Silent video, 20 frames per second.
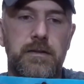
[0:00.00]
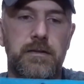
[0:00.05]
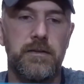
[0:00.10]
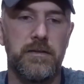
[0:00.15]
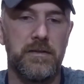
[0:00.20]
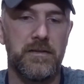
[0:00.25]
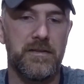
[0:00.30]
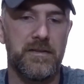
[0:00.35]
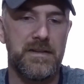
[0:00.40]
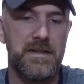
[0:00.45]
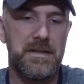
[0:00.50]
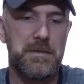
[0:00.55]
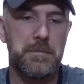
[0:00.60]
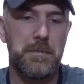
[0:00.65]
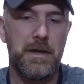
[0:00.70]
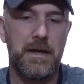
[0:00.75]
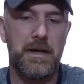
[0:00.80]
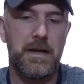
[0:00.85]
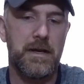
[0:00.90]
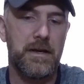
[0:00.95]
The
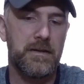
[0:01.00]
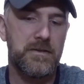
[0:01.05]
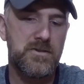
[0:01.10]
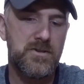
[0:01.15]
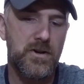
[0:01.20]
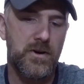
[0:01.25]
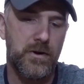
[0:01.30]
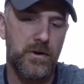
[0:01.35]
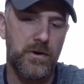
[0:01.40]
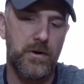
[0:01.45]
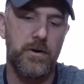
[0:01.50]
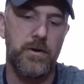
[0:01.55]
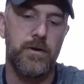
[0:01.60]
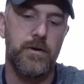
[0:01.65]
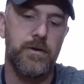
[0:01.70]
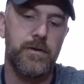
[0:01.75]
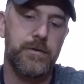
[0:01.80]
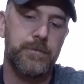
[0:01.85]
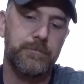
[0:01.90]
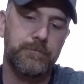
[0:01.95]
Z-Man
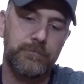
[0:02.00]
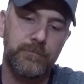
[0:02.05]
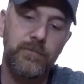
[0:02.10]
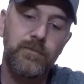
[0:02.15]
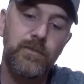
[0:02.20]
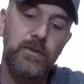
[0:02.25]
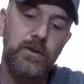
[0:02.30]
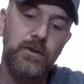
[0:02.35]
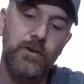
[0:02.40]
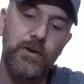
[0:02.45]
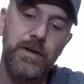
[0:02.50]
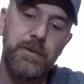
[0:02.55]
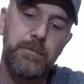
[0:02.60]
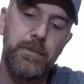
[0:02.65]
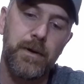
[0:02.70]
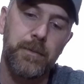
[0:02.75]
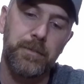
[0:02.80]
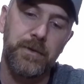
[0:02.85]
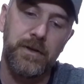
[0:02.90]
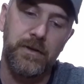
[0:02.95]
Turd. Green
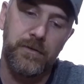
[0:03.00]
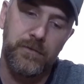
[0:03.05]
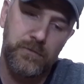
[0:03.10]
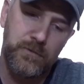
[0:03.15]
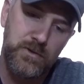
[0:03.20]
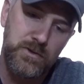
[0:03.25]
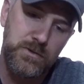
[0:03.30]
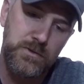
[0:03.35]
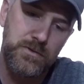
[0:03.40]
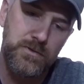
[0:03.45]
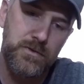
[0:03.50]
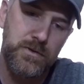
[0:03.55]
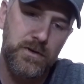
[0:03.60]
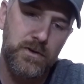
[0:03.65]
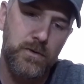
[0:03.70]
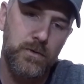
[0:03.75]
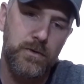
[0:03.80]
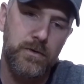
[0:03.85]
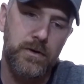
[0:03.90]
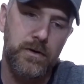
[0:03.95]
pumpkin, two and three
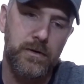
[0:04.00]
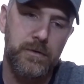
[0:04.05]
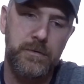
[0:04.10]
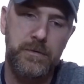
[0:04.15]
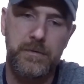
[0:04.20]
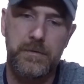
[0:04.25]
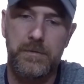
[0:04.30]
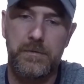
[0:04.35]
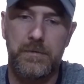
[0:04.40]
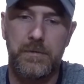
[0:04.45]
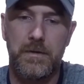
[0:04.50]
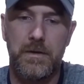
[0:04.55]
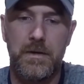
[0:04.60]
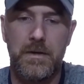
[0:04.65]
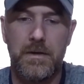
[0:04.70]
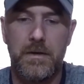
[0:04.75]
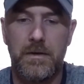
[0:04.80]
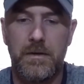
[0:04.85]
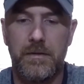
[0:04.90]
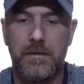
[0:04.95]
quarter.
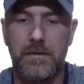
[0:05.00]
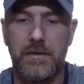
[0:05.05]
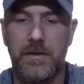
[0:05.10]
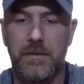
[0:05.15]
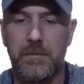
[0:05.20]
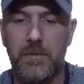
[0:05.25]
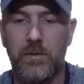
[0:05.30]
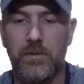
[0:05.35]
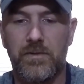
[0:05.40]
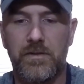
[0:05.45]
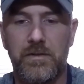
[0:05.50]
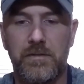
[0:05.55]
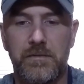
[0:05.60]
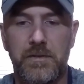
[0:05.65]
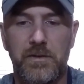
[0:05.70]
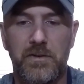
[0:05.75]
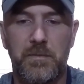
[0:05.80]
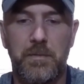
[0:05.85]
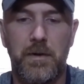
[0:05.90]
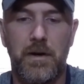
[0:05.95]
I think most of
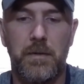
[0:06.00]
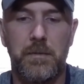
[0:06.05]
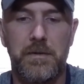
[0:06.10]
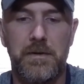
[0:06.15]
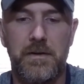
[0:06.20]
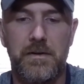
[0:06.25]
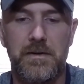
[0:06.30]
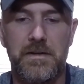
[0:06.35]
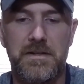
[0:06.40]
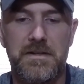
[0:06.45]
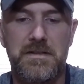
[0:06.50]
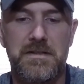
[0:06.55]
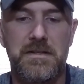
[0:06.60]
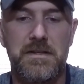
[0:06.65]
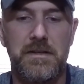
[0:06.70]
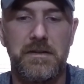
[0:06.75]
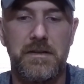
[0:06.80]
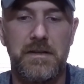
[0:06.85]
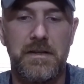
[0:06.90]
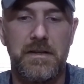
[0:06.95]
you's probably already
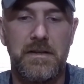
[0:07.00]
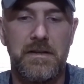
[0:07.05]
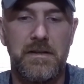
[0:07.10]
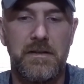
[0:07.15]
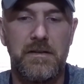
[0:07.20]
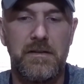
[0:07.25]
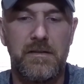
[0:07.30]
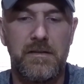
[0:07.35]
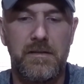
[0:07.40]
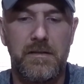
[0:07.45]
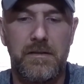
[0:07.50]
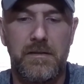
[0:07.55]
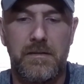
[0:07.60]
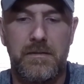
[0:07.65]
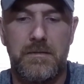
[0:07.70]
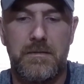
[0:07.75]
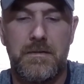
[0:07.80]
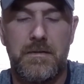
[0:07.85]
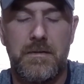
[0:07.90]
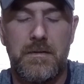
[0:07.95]
seen these,
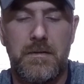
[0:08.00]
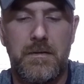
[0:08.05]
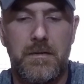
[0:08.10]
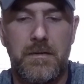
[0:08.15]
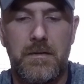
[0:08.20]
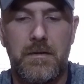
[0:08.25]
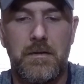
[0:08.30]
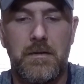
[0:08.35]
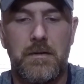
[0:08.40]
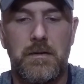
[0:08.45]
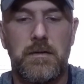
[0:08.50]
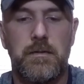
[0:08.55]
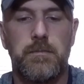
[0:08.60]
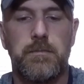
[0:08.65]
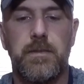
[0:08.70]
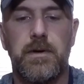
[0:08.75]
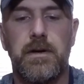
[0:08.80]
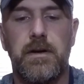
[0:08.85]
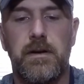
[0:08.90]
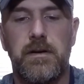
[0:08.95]

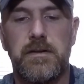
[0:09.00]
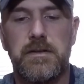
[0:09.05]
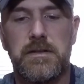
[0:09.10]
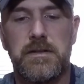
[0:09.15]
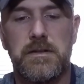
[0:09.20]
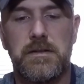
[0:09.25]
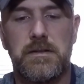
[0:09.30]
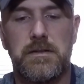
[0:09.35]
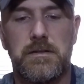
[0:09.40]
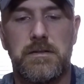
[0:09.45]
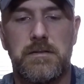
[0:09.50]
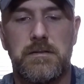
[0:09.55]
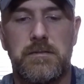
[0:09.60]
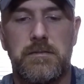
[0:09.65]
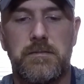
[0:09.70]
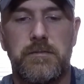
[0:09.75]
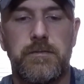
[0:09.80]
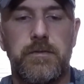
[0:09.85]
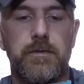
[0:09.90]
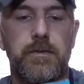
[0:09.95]
but
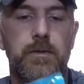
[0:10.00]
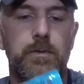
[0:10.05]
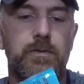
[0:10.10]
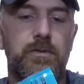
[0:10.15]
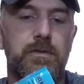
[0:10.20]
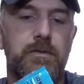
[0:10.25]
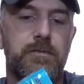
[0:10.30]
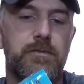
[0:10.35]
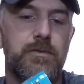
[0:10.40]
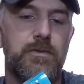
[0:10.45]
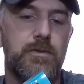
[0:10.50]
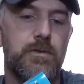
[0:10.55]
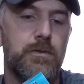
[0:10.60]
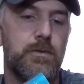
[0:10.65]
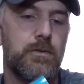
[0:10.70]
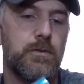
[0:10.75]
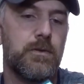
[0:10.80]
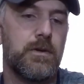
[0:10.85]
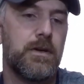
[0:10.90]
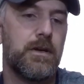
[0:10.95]
for those of
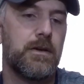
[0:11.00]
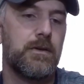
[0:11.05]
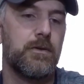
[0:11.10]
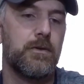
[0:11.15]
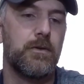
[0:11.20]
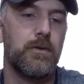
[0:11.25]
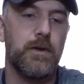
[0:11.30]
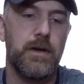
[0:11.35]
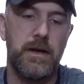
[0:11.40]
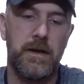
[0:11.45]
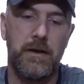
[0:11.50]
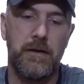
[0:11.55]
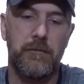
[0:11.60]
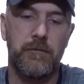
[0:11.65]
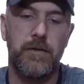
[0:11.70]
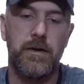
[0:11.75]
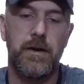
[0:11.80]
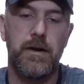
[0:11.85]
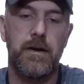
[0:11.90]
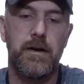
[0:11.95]
you who
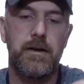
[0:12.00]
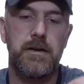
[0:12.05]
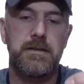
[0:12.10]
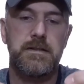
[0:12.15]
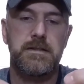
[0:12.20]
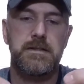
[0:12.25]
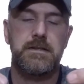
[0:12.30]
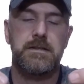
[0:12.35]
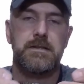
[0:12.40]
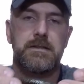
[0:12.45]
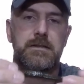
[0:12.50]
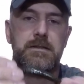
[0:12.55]
have not,